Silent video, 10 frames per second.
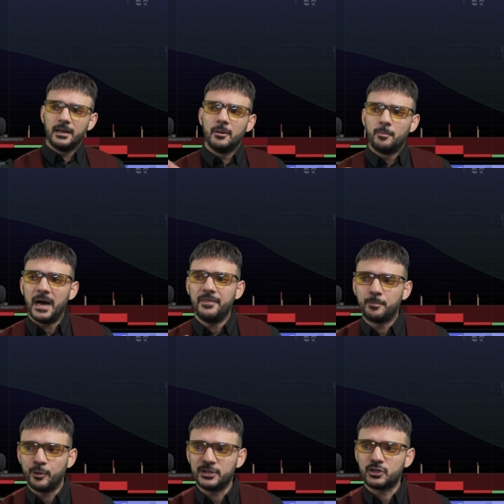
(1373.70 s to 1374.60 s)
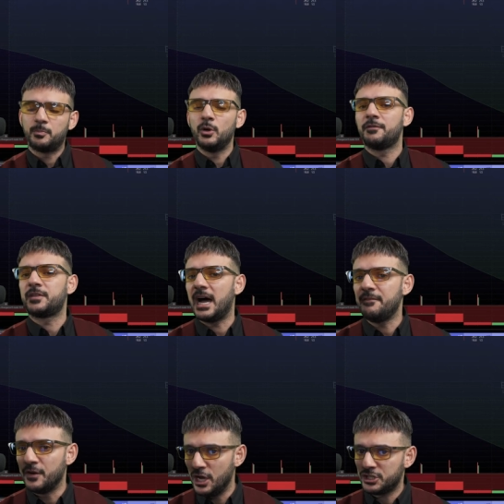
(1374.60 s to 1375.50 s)
by the principle of
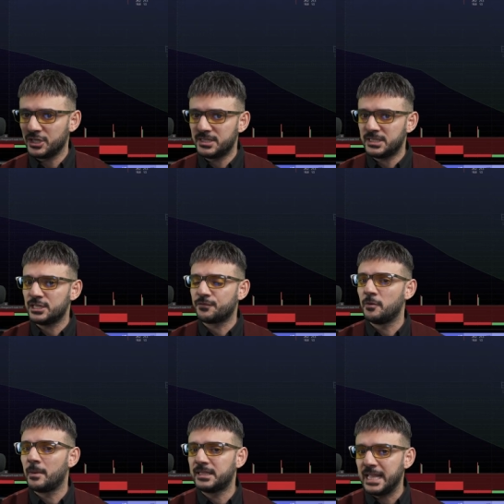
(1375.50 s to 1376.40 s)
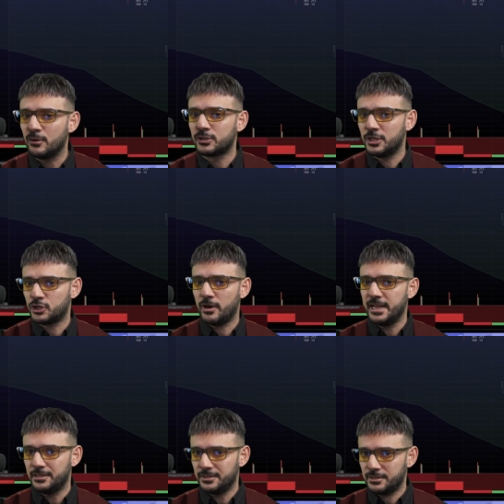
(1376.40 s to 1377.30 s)
divergences for my delta
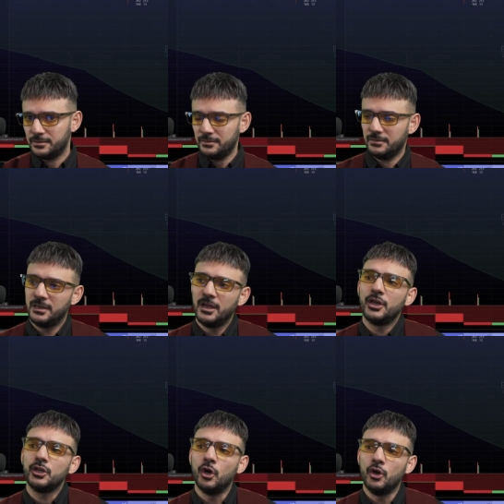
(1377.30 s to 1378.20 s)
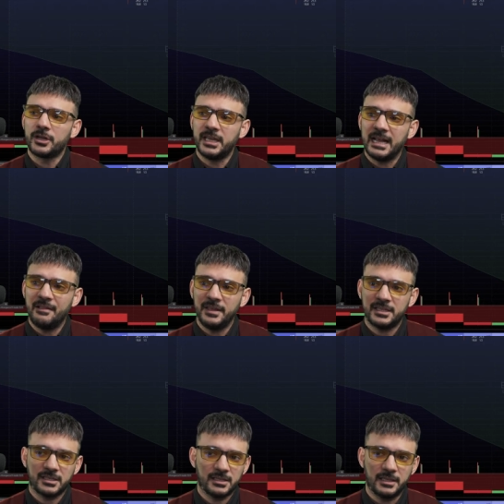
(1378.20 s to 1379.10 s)
traders. You're looking at this,
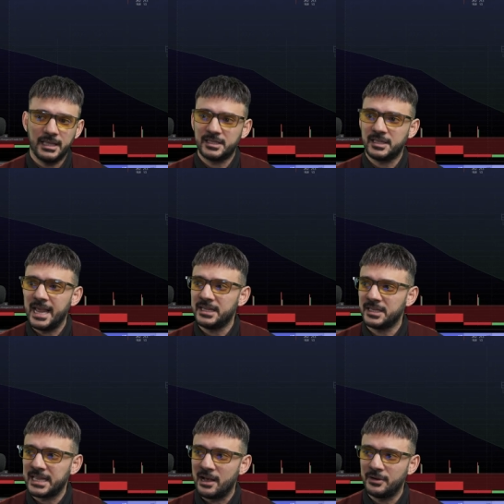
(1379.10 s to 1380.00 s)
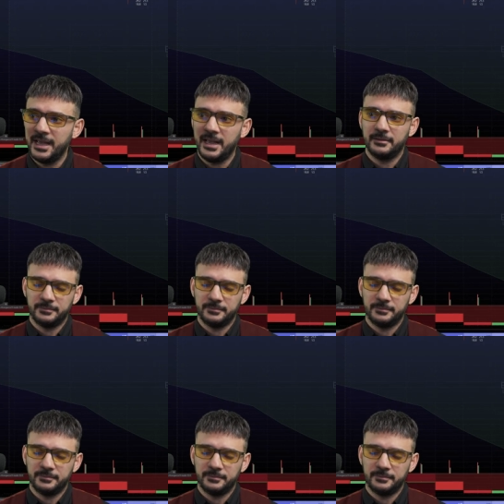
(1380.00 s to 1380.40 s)
this data down here.